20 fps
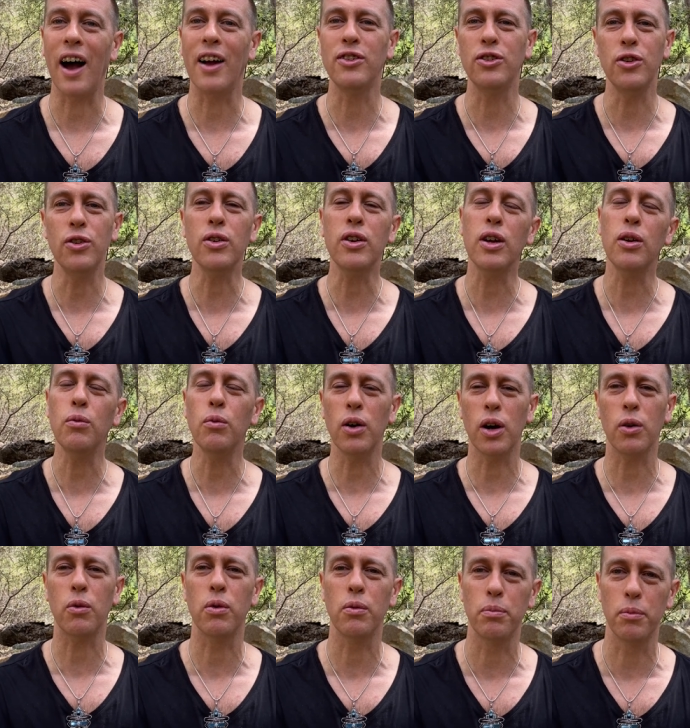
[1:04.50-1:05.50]
how you can
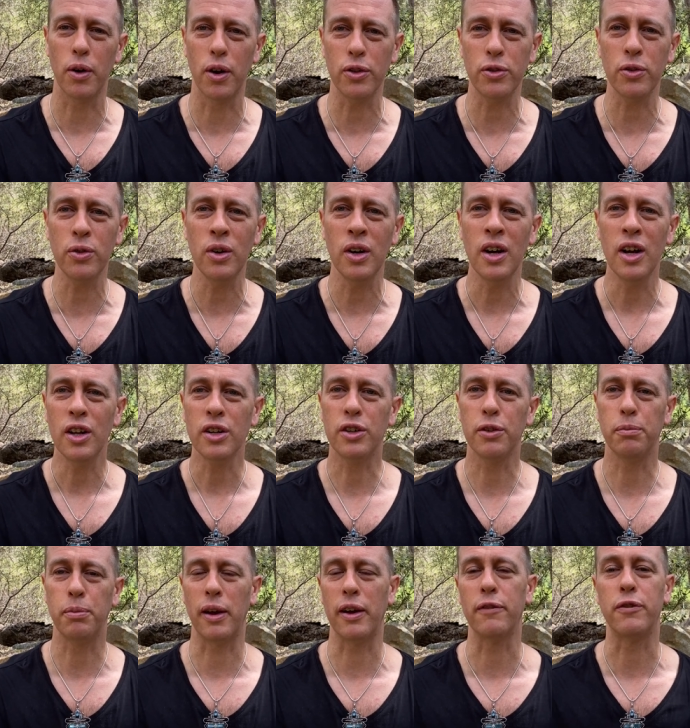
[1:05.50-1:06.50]
work with myrtle
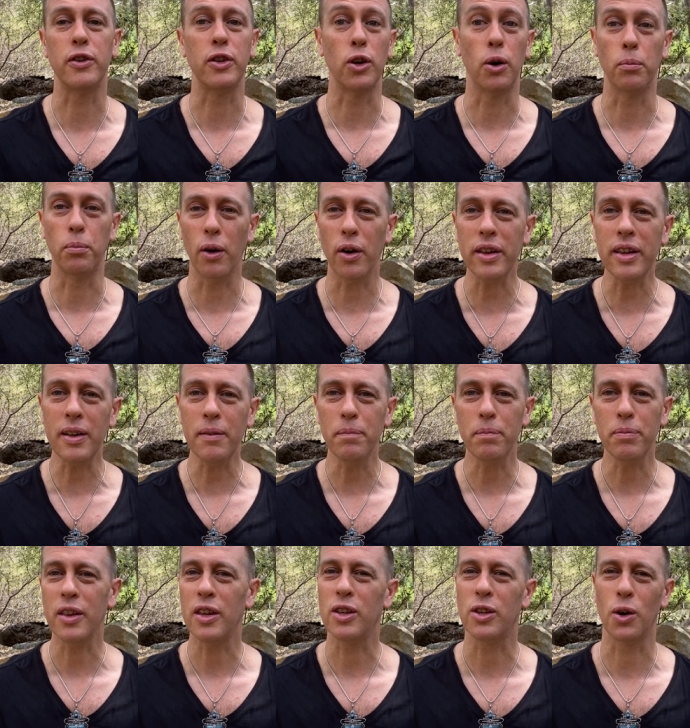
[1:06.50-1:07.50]
to benefit your body,
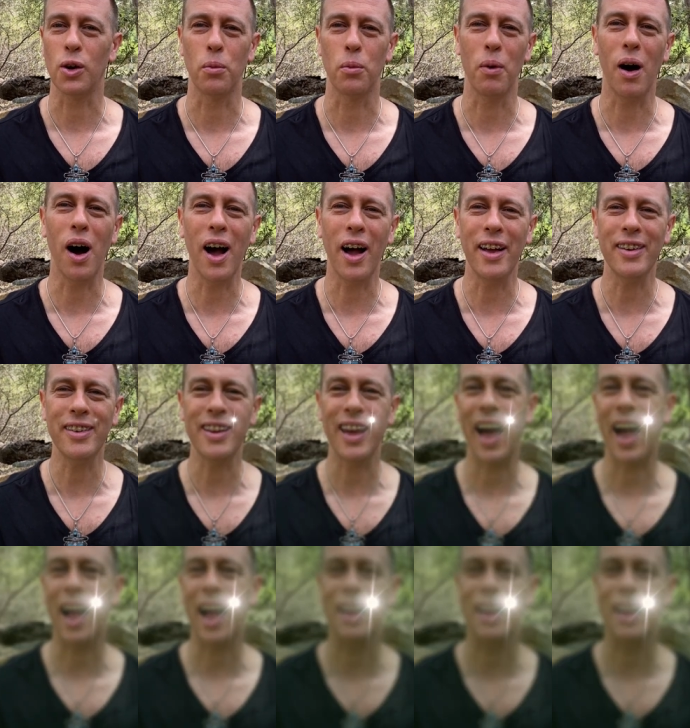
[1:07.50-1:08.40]
your mind,